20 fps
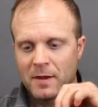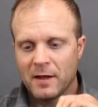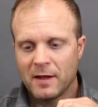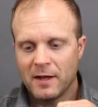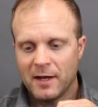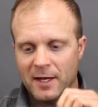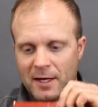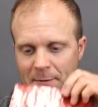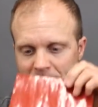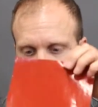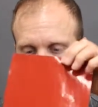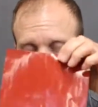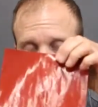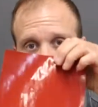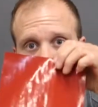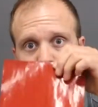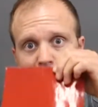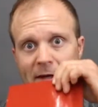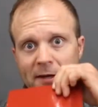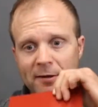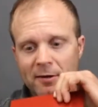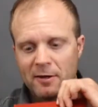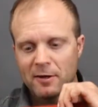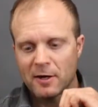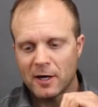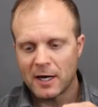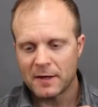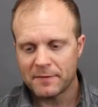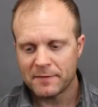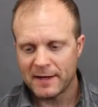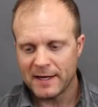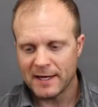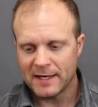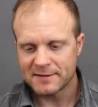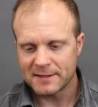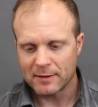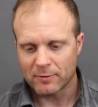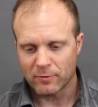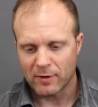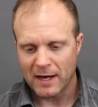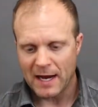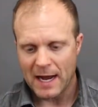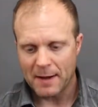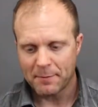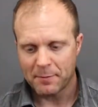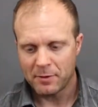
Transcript: and I'm just going to peel it off as I wrap